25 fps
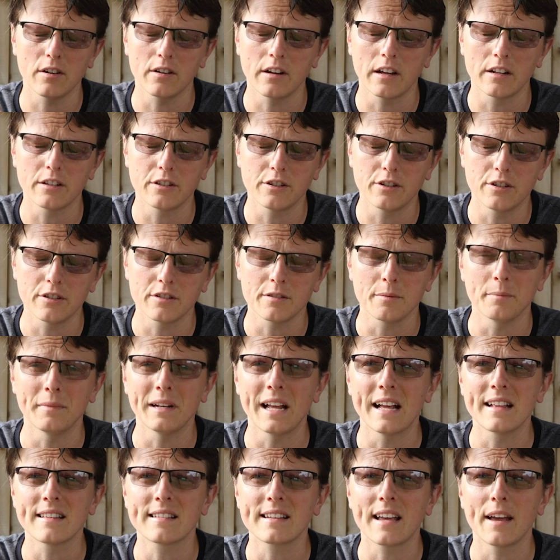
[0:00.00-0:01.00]
the
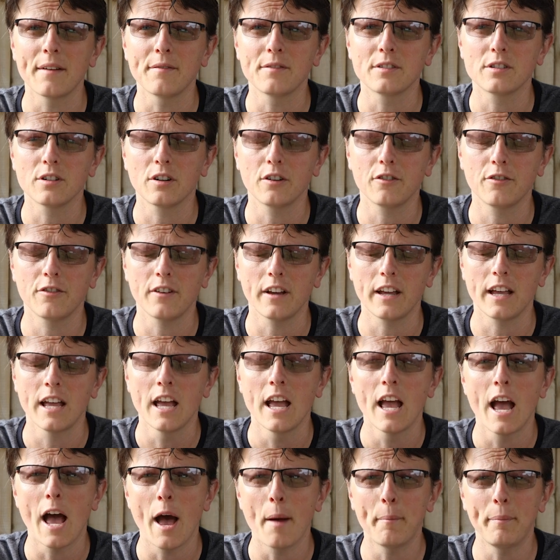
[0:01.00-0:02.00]
Canon 24 to
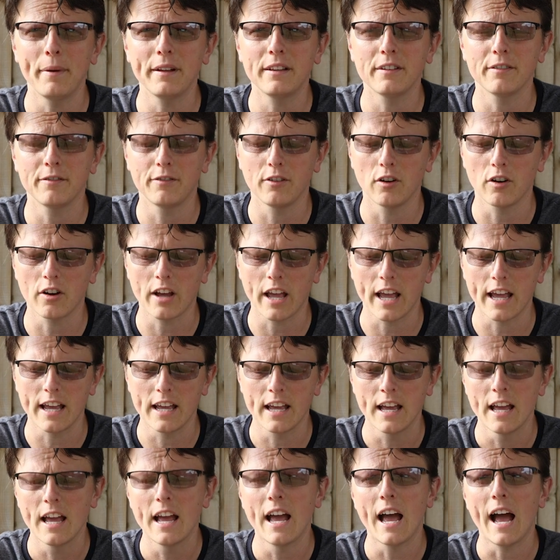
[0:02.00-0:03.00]
105
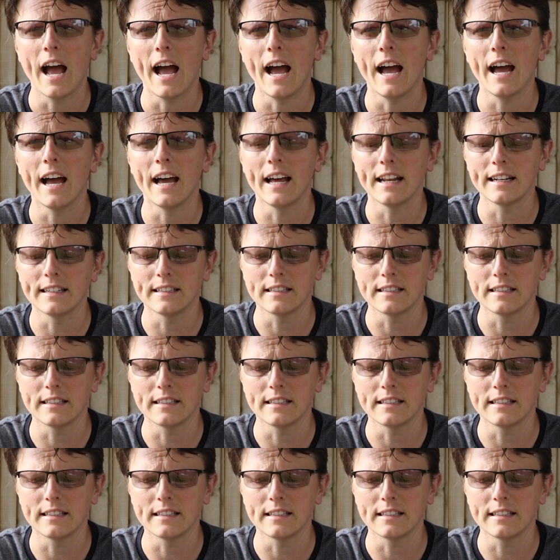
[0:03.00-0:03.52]
lenses